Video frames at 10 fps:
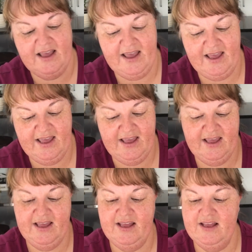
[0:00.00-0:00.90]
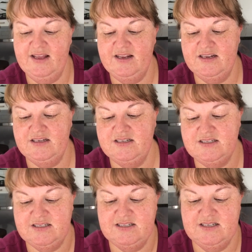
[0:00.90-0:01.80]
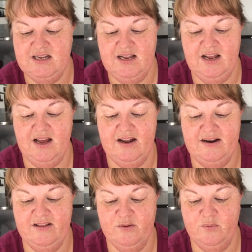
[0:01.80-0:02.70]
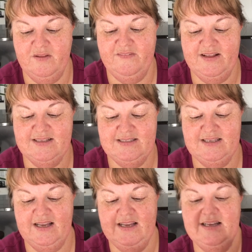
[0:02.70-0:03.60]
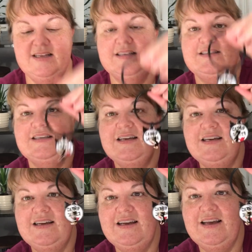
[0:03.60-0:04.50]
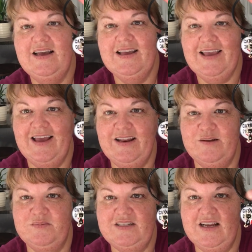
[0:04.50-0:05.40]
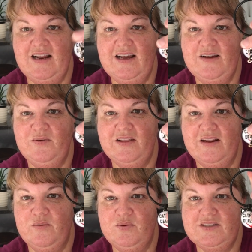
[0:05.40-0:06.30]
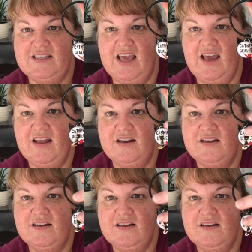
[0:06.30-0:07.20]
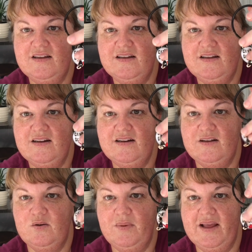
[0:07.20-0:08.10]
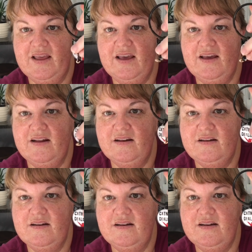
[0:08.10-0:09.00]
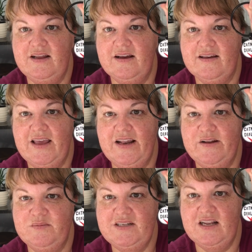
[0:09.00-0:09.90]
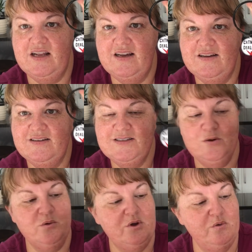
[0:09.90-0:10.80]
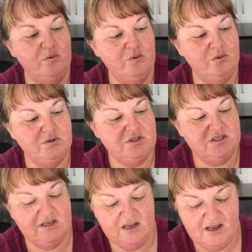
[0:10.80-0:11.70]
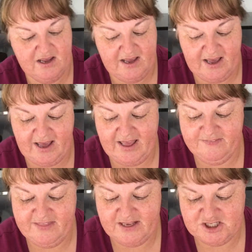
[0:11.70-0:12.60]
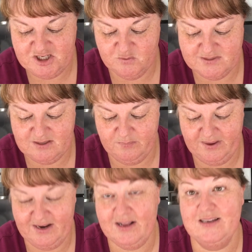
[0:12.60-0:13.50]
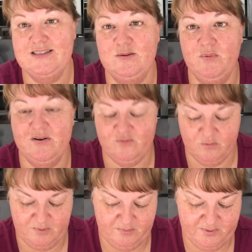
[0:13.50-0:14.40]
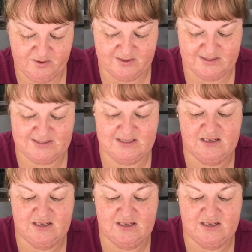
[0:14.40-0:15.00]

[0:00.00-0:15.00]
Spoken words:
and another one that says catnip dealer with a little pussycat, little black cat. Yeah, catnip dealer, so cute. And then she also made a custom one for me because